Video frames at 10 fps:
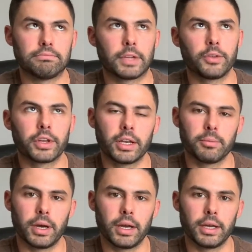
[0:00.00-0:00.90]
I was getting
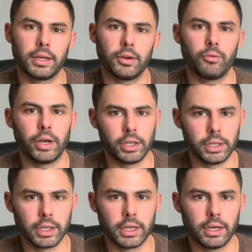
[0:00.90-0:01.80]
my rental
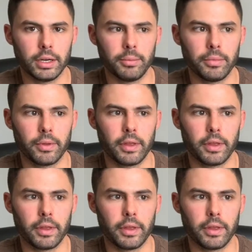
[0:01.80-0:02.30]
income